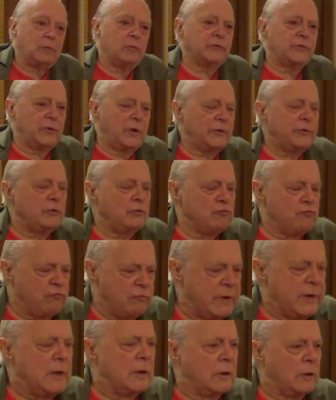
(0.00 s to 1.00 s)
not a
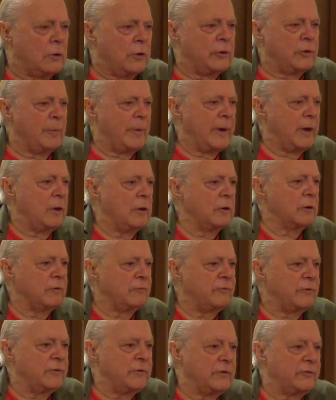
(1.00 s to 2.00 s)
real
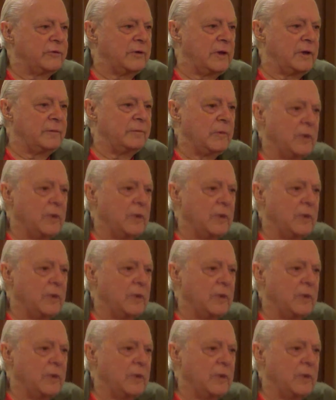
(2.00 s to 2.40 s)
autobiography, they said.